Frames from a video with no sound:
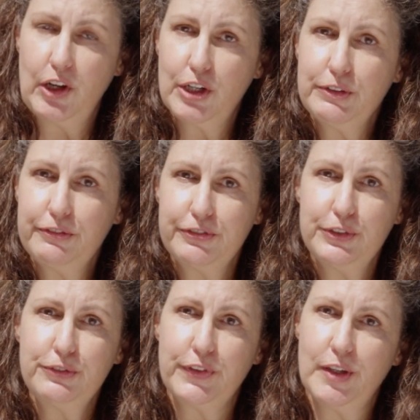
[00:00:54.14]
larval
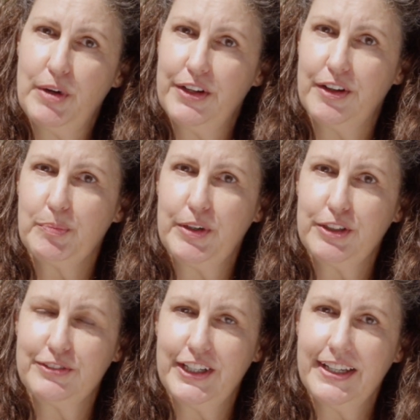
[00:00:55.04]
food for the monarch
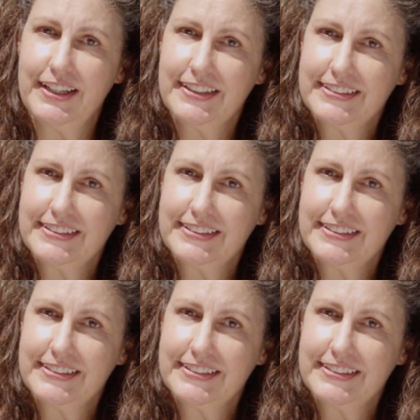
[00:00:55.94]
butterfly.